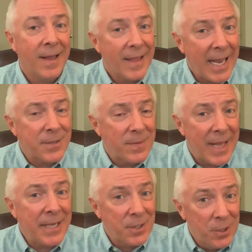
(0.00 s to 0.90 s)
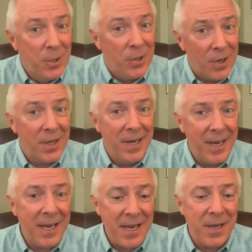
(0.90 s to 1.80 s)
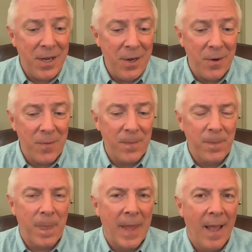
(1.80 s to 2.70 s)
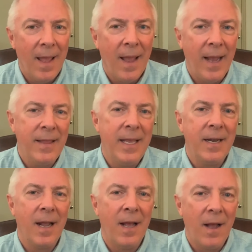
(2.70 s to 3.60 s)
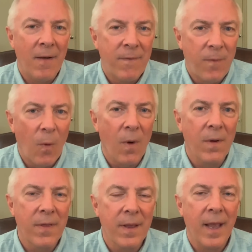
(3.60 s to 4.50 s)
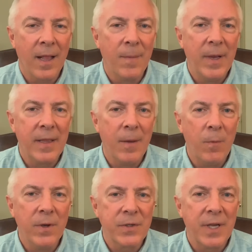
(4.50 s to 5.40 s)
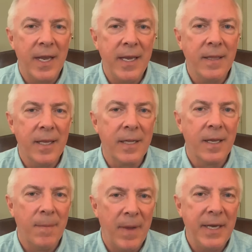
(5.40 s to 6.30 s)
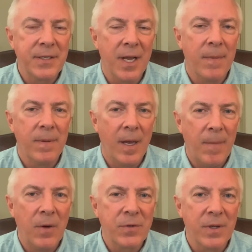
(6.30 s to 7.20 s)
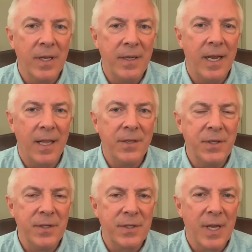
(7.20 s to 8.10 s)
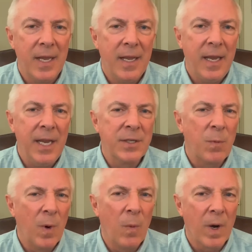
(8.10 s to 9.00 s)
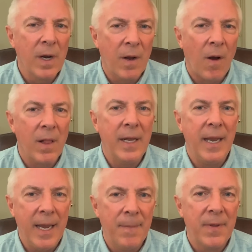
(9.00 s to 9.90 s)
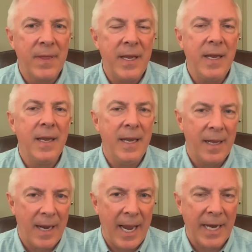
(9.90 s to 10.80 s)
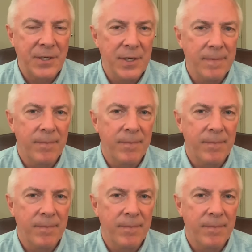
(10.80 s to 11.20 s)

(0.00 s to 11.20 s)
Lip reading: That's good EQ. And then a fourth element that we'll say that makes up emotional intelligence is we're going to call it empathy in action.